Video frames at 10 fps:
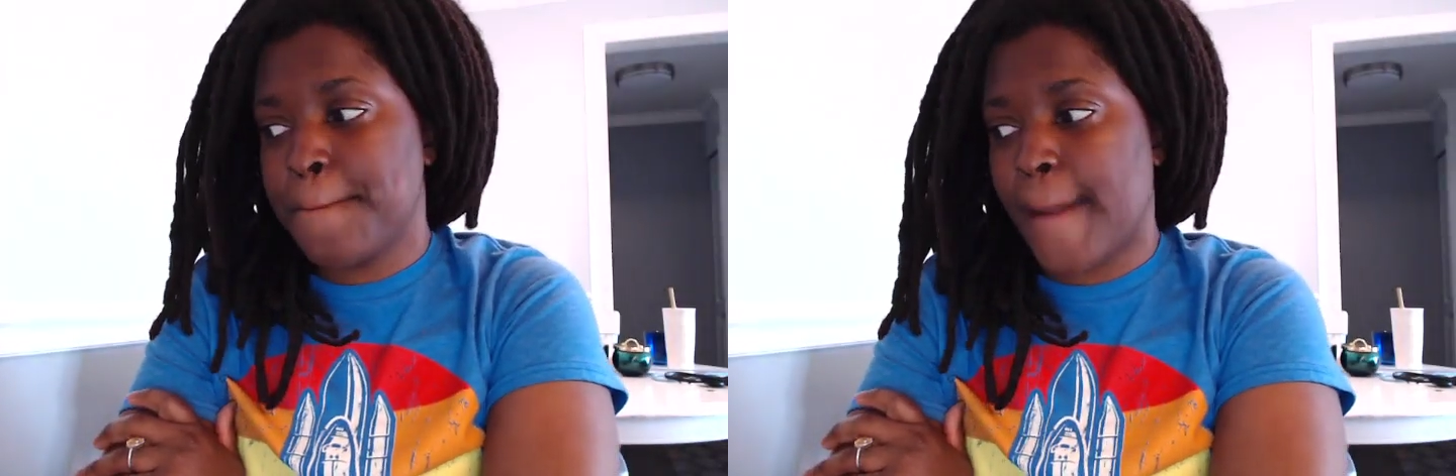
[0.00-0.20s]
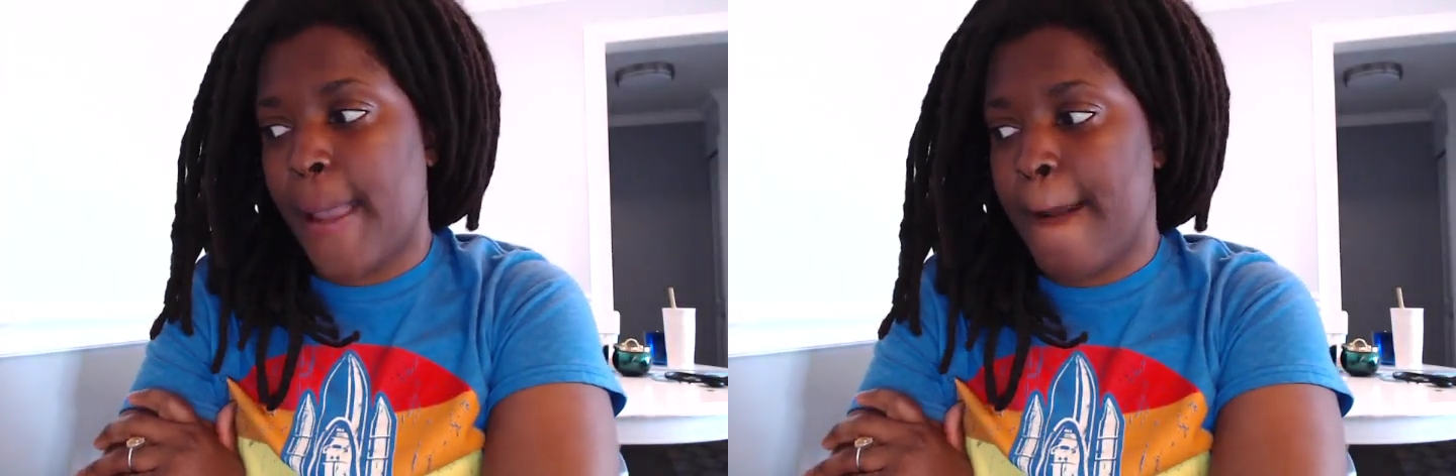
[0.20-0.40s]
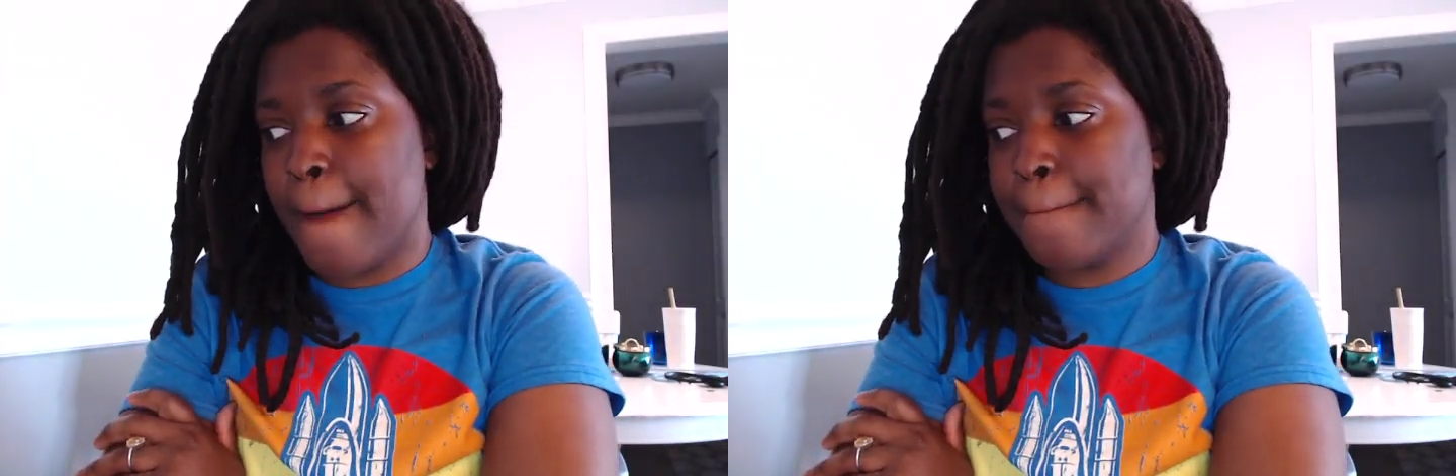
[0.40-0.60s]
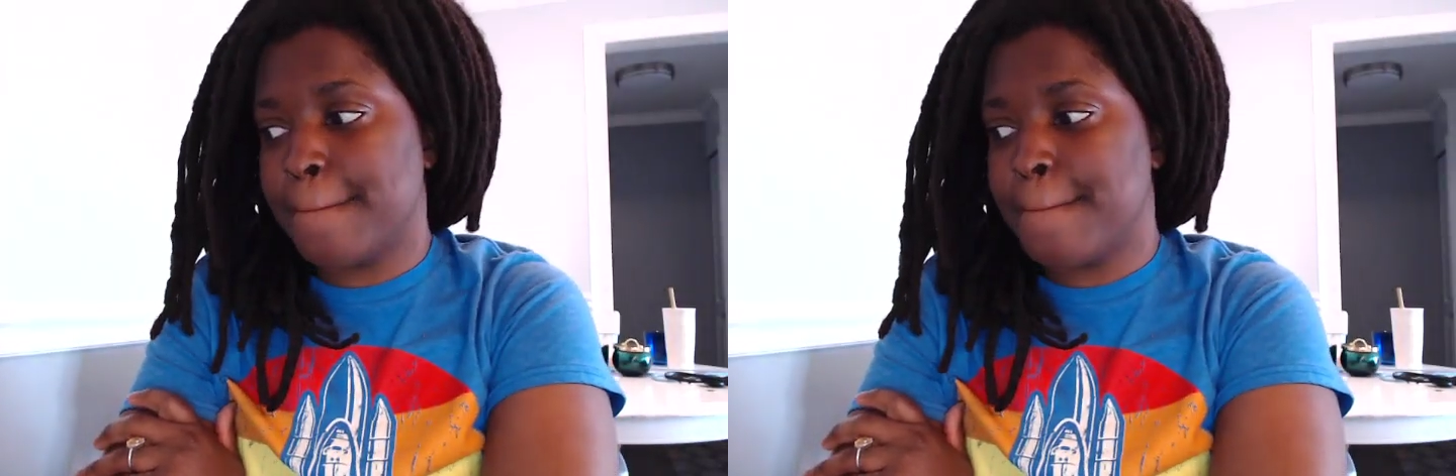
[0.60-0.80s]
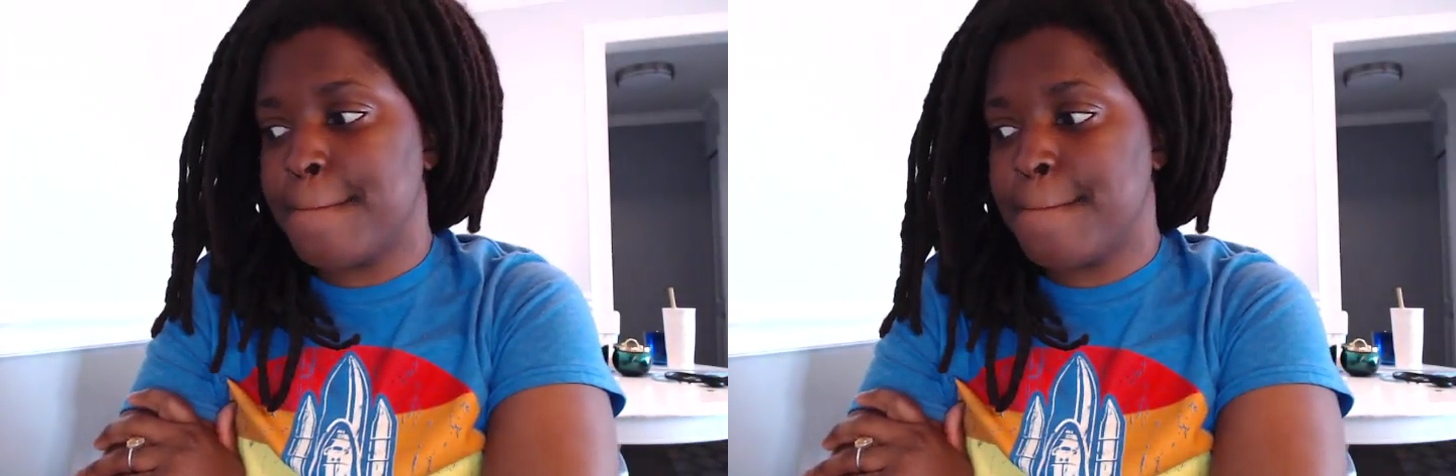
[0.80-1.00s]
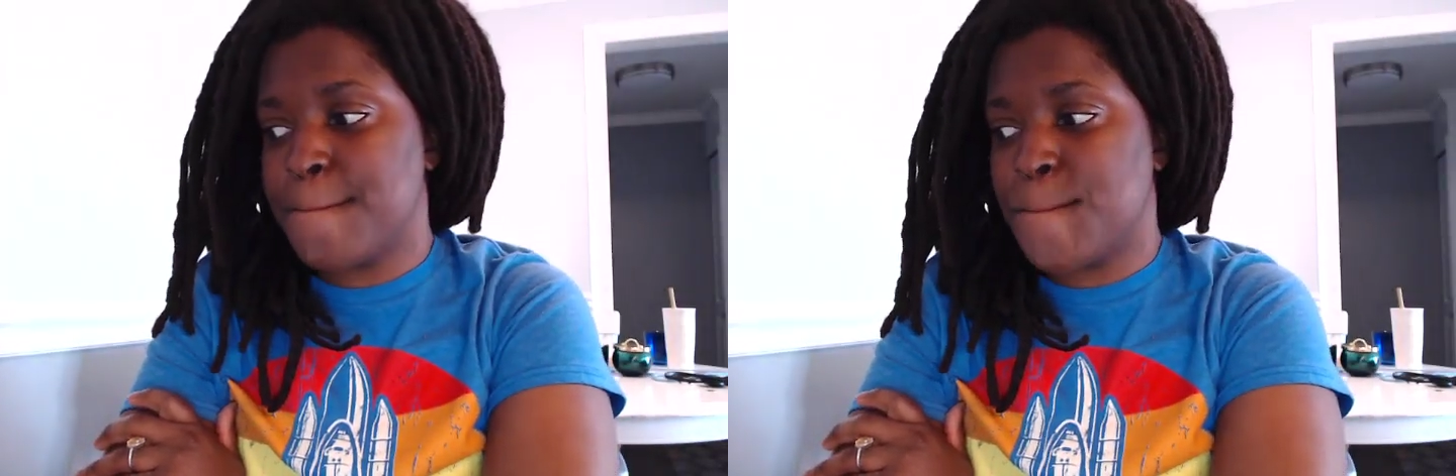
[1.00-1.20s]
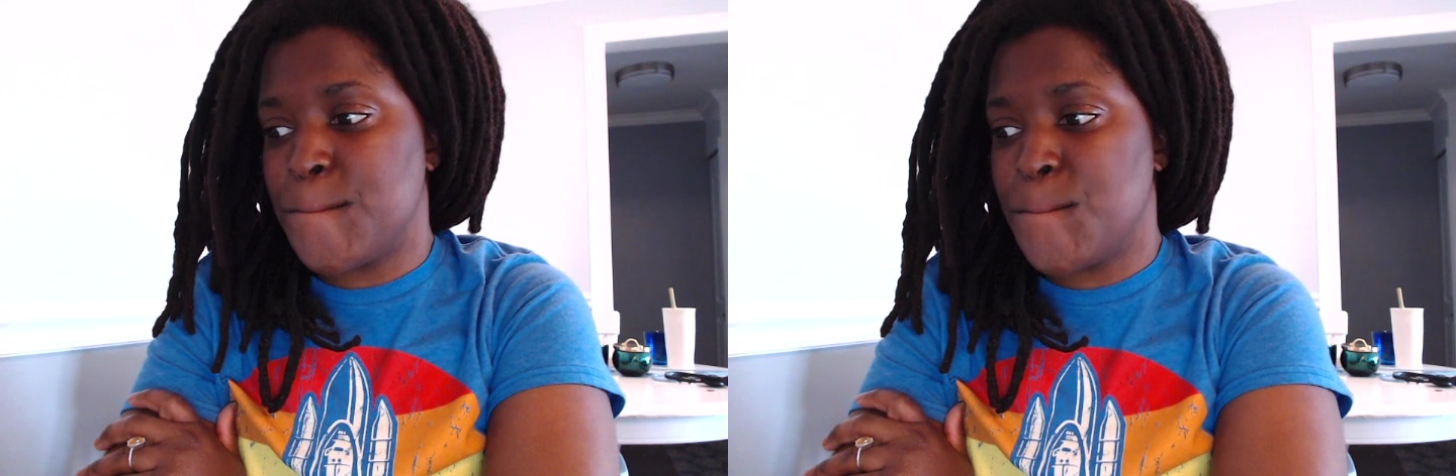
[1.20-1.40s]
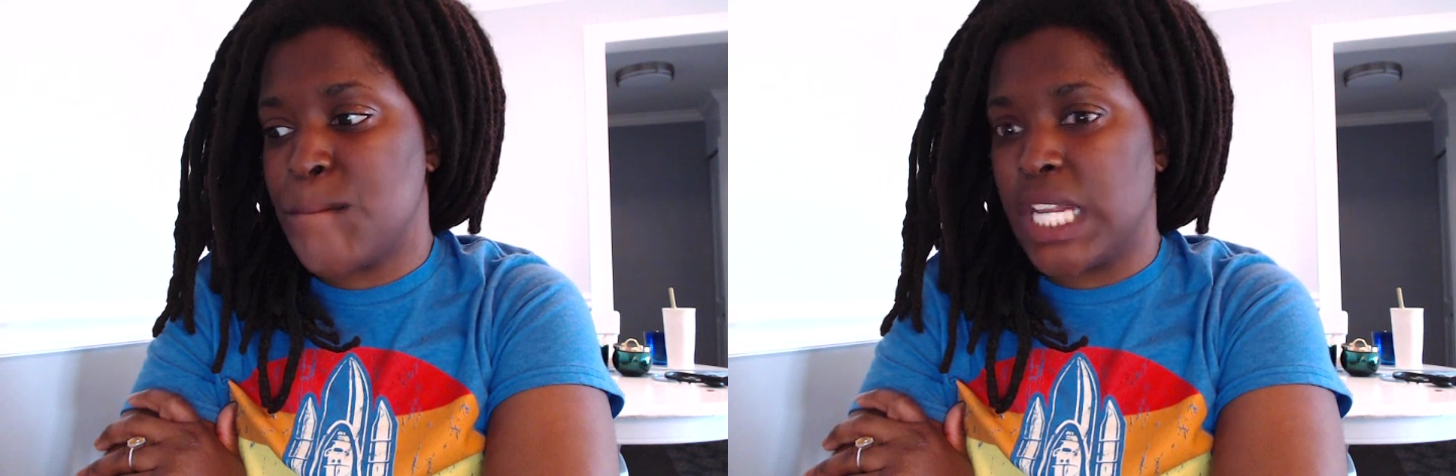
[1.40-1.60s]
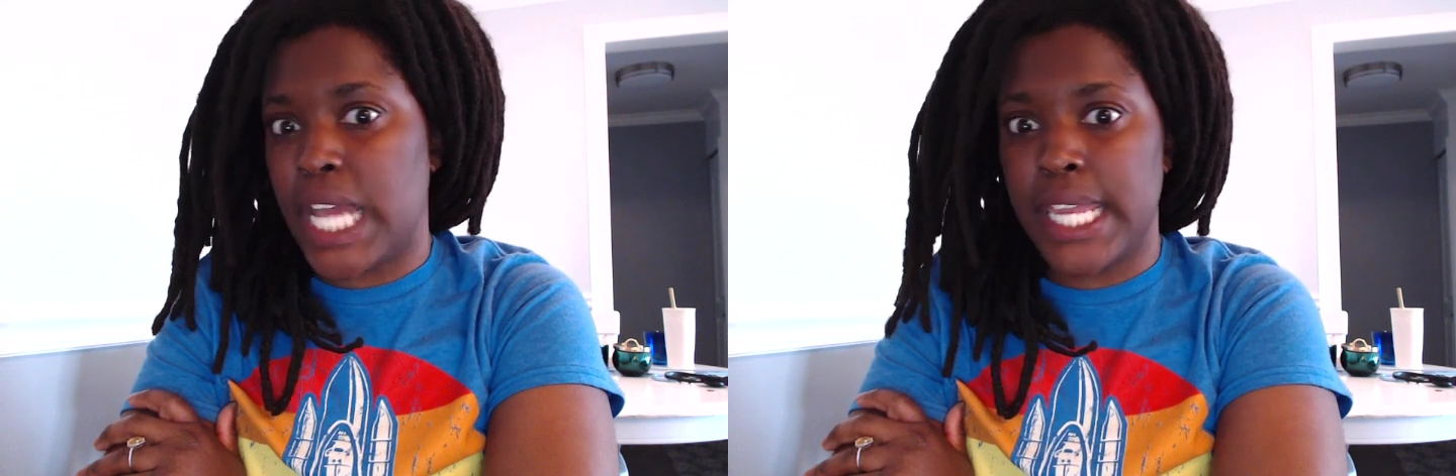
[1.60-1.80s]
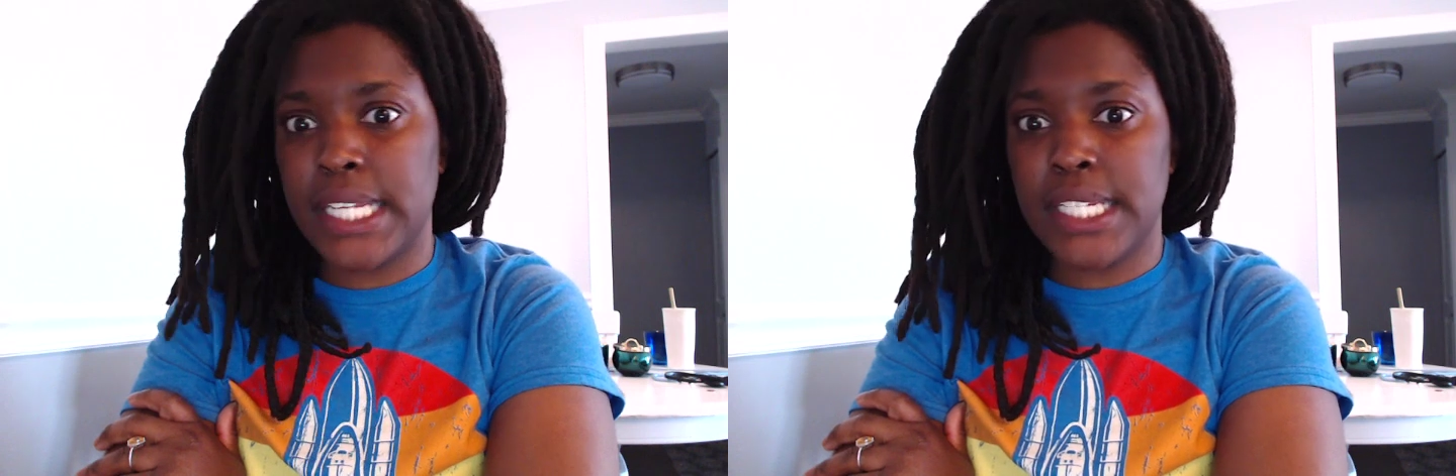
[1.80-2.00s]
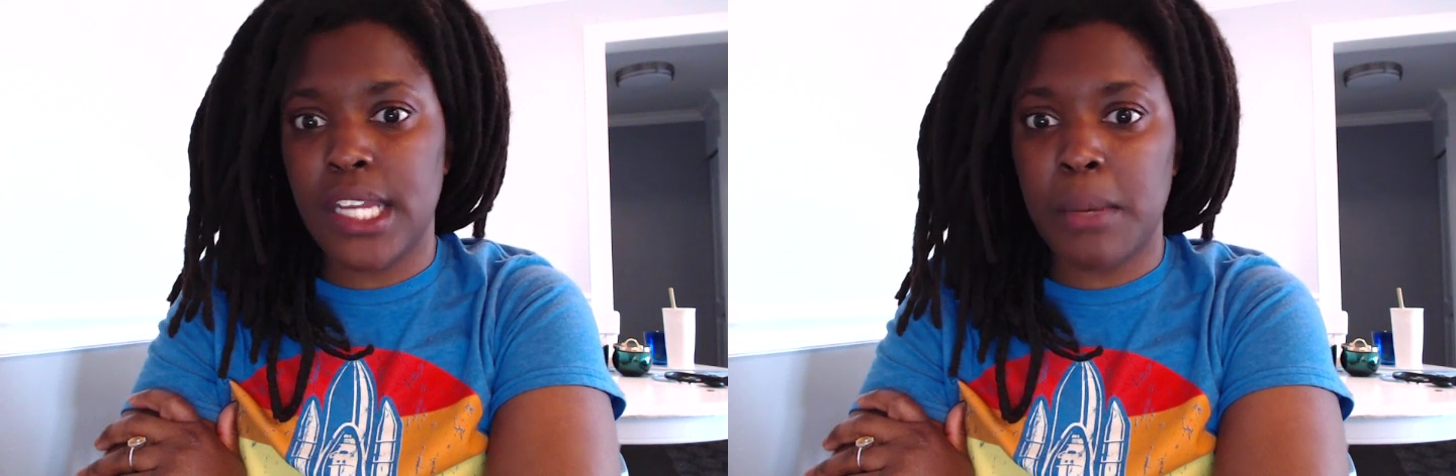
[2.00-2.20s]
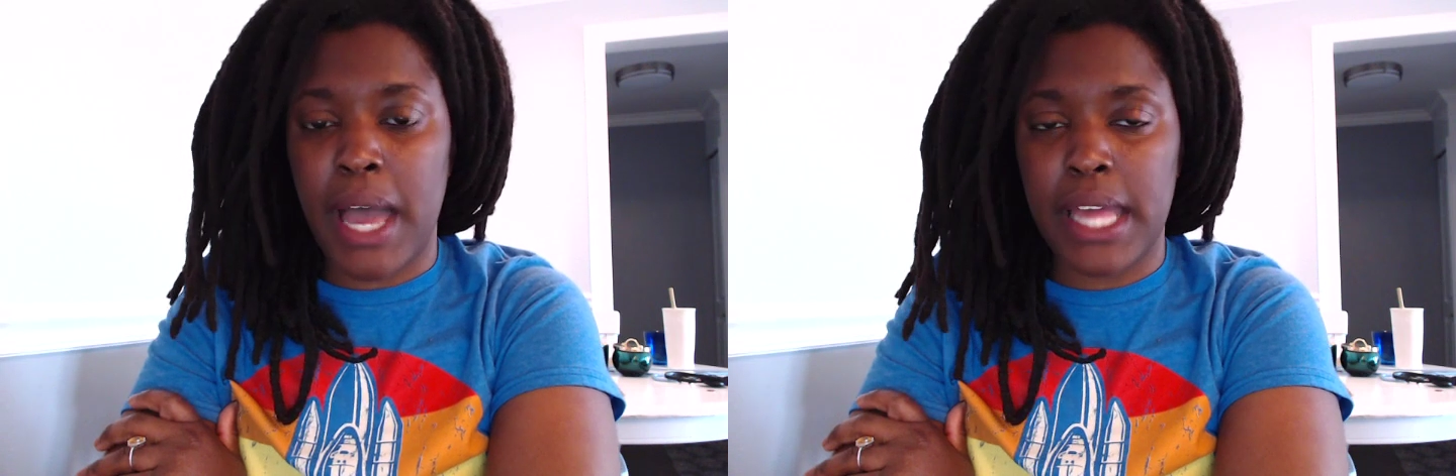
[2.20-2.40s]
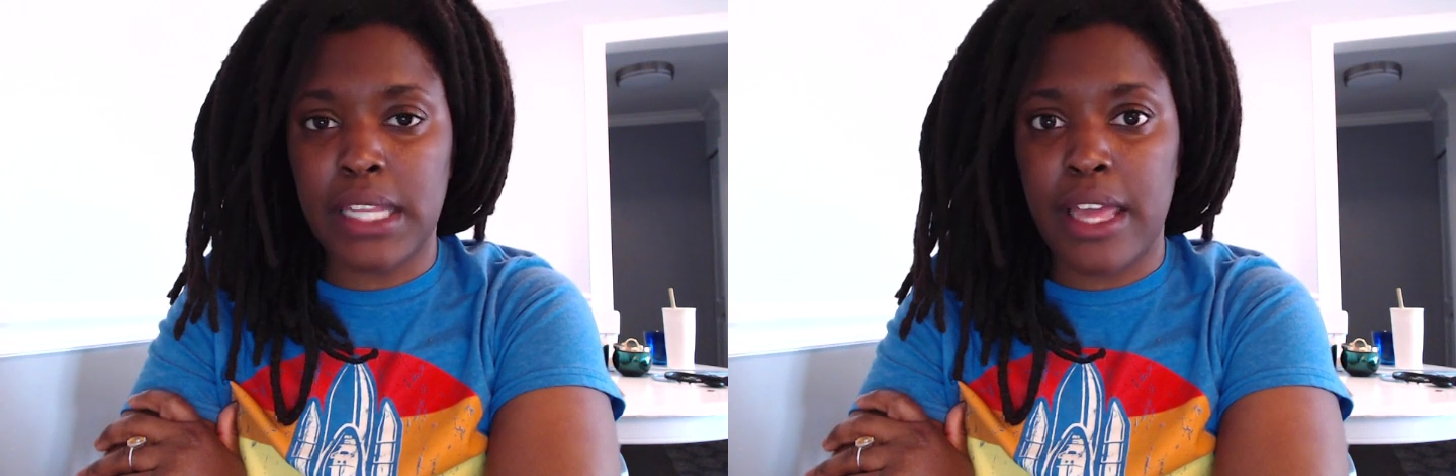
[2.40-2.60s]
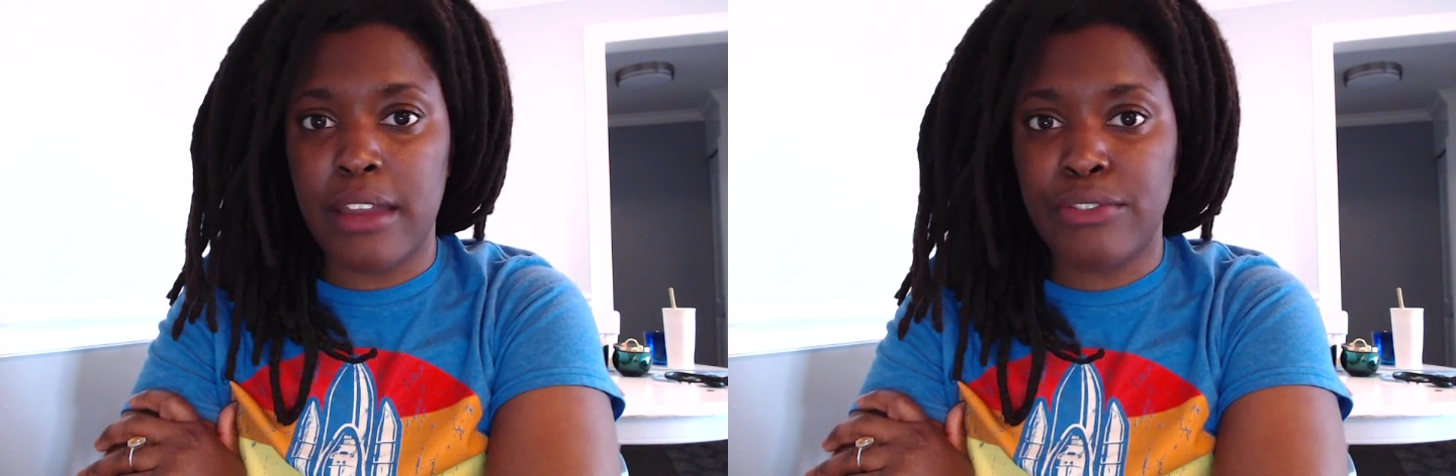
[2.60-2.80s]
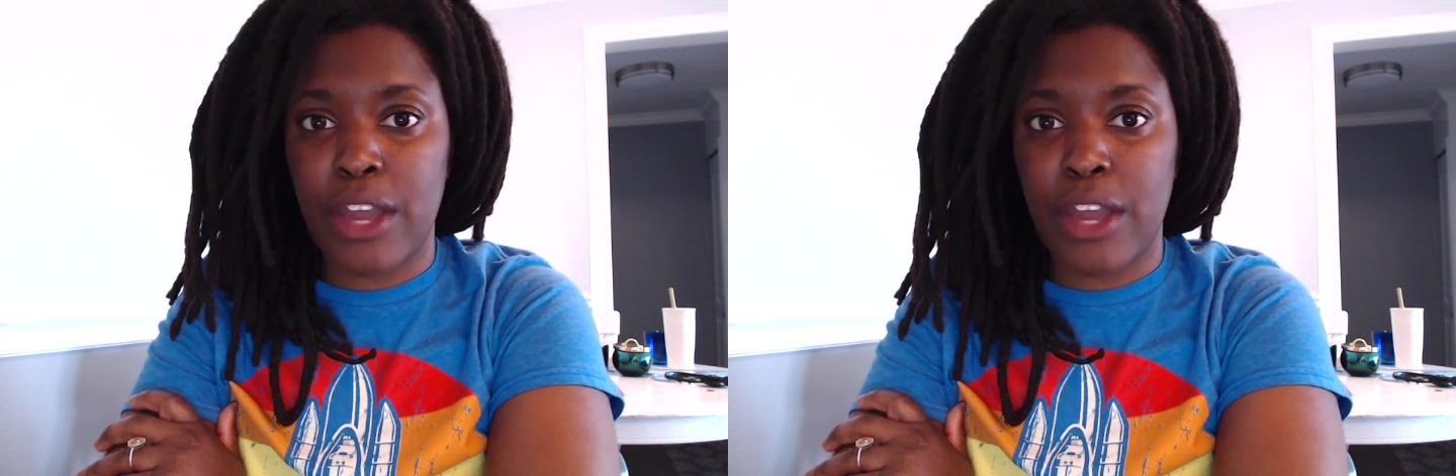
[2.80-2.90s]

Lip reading: And I left,